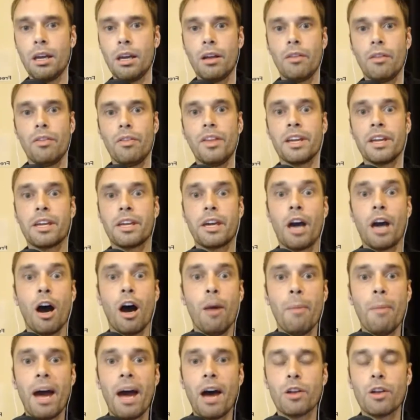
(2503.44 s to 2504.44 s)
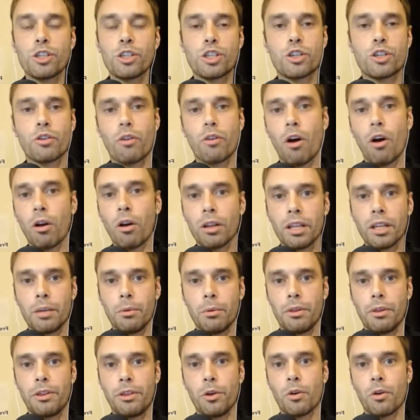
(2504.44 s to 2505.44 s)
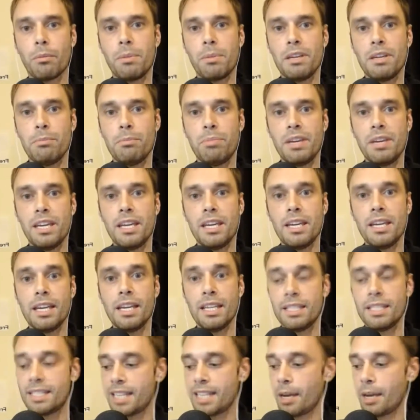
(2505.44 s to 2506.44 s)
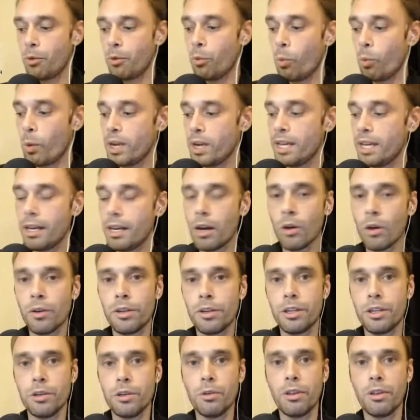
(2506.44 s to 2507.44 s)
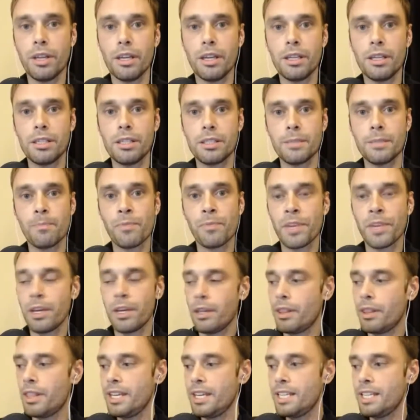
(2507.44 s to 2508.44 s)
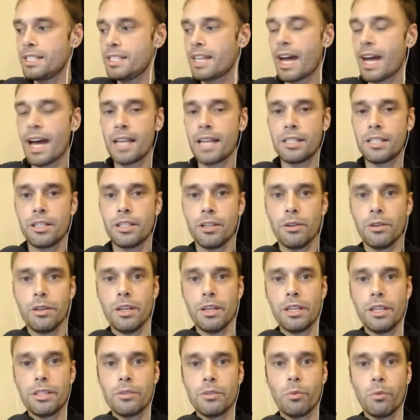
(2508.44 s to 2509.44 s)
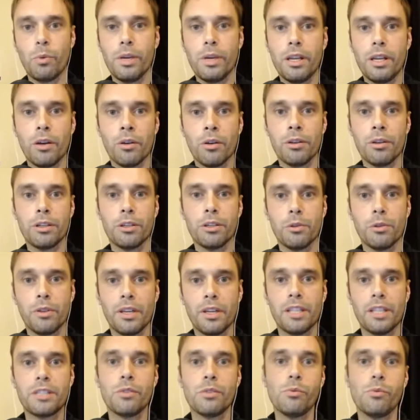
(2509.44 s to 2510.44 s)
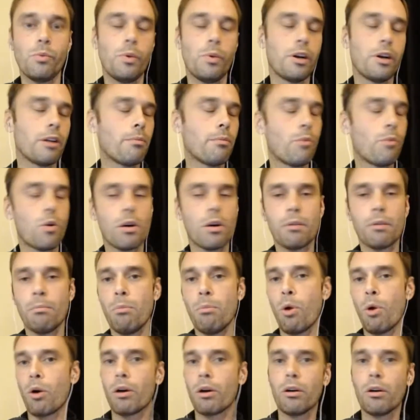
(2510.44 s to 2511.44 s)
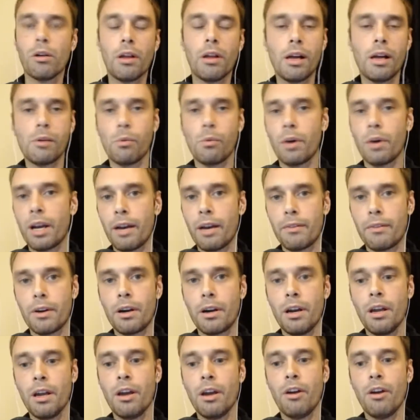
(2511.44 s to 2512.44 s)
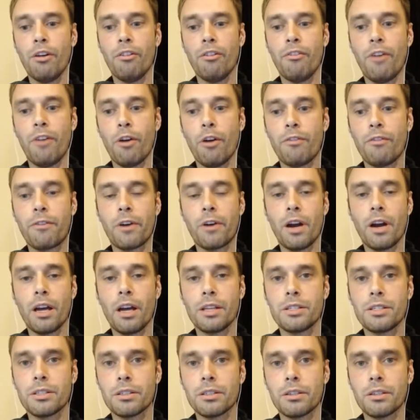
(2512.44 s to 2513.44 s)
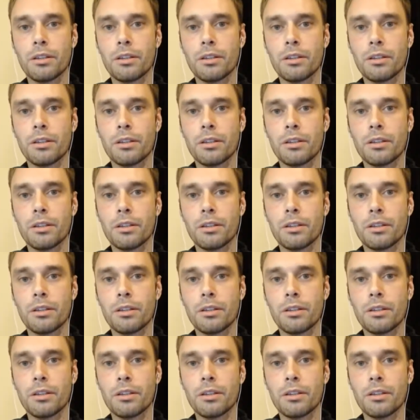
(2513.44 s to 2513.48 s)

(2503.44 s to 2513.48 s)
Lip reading: then come out strongly with your BP and say, we don't do this. These guys do this. We don't do this. We're more moral, whatever. Vote for us.